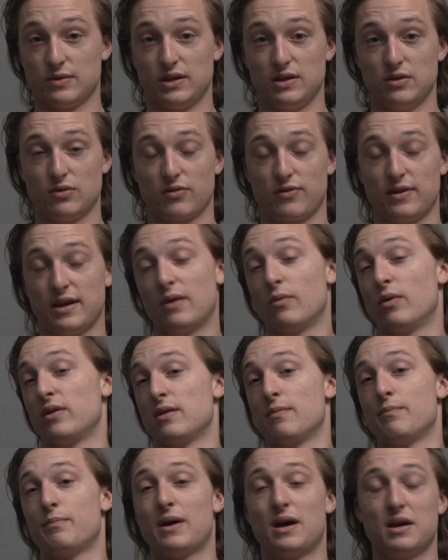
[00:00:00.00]
your thing,
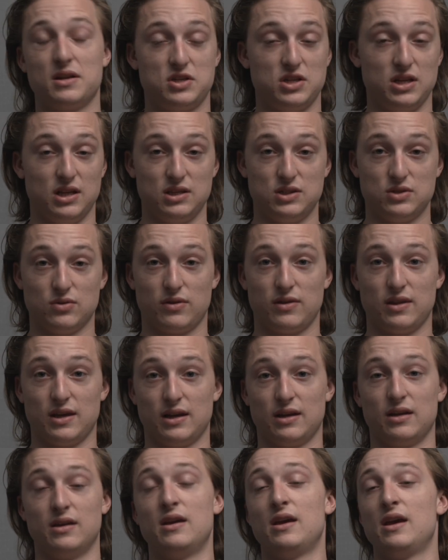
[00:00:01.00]
whether punching is your
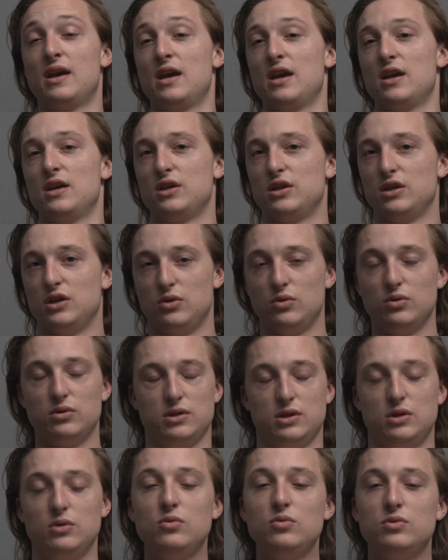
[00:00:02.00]
thing,
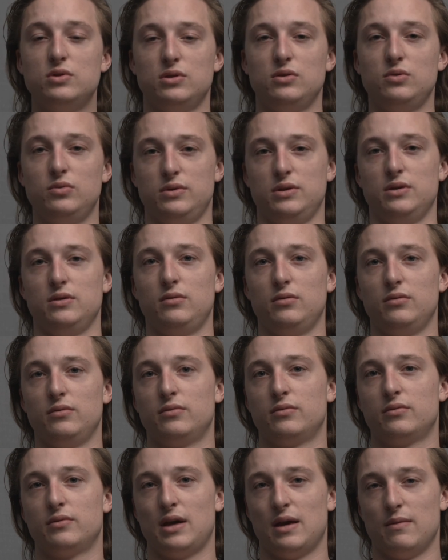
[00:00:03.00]
you do you.
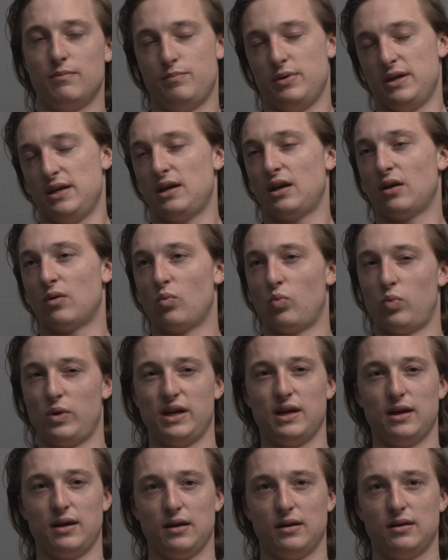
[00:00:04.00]
And being
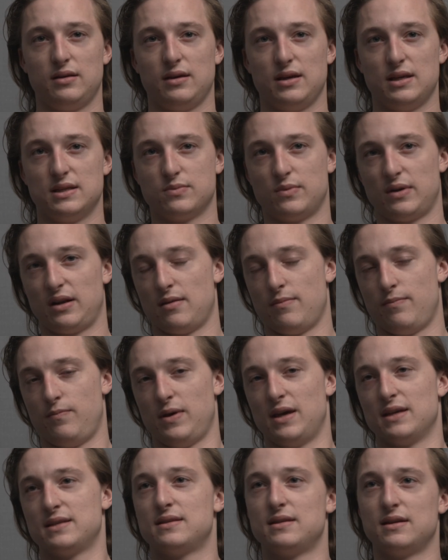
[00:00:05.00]
weird is one of the
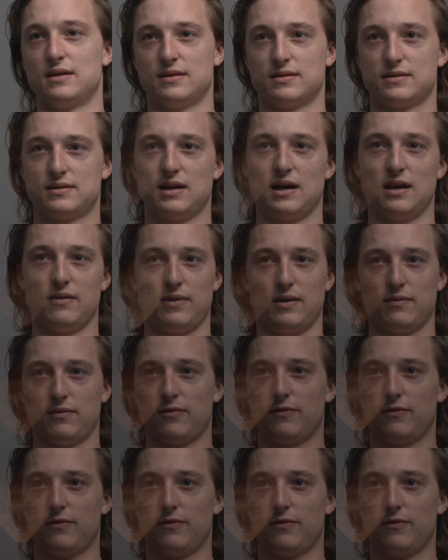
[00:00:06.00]
best things I've ever